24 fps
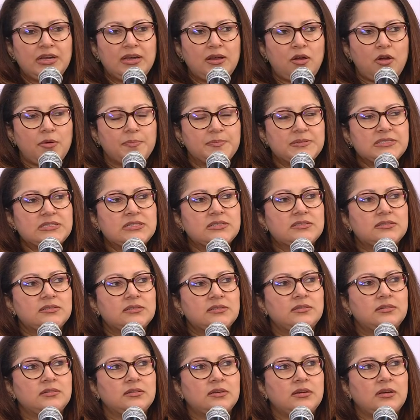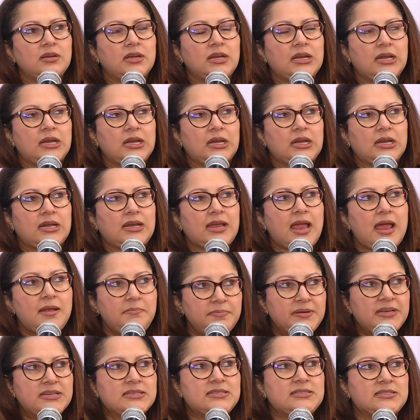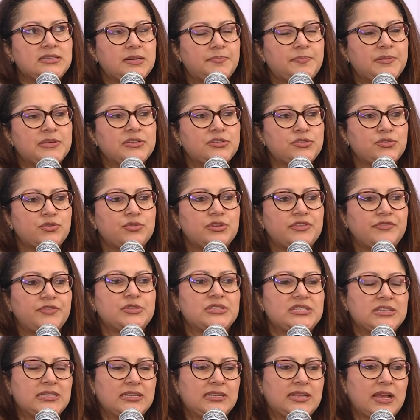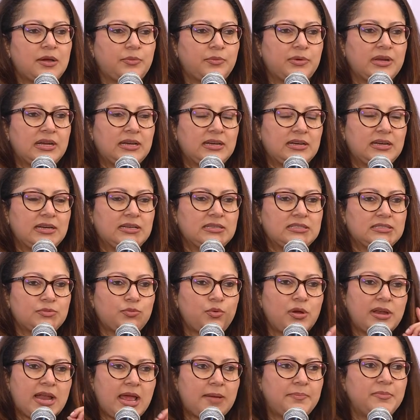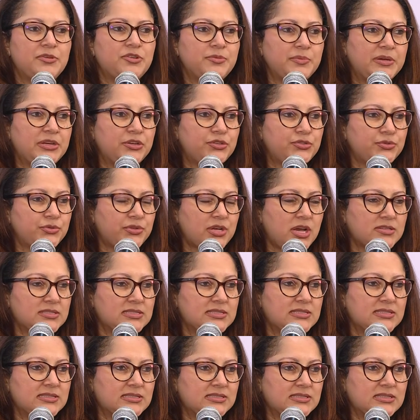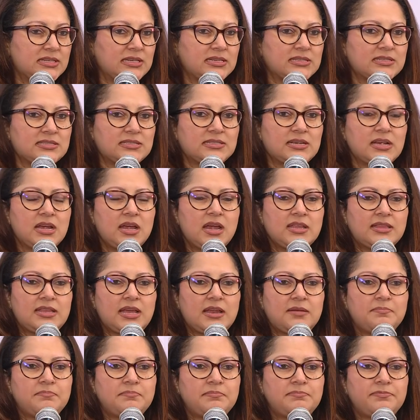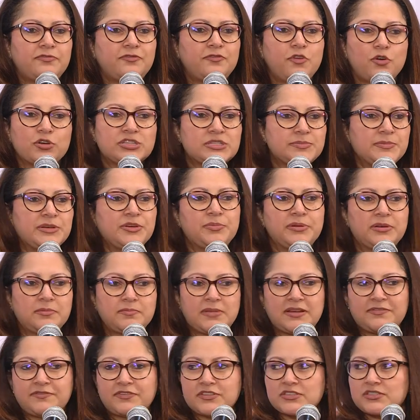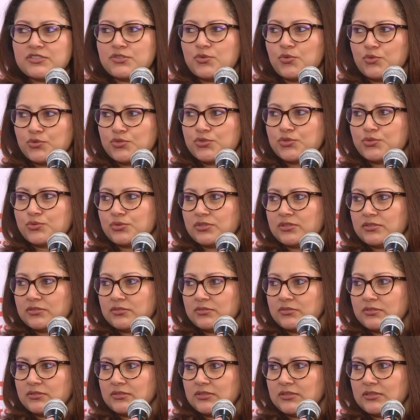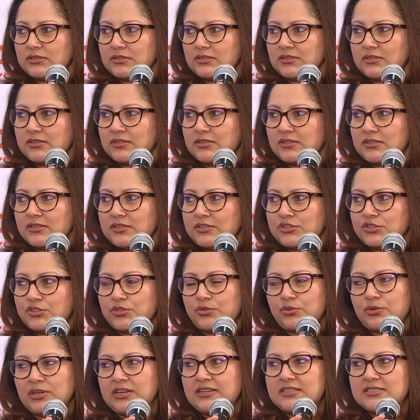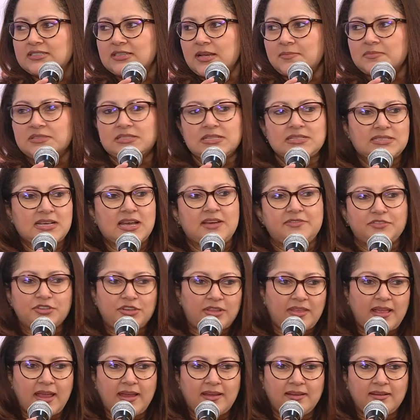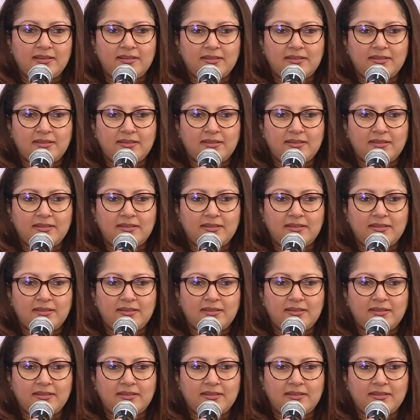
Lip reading: obstacle can be a stepping stone if you see it that way. It's what happened to me in 2006 that forced me to build my first own school. So in some sense, I have to thank...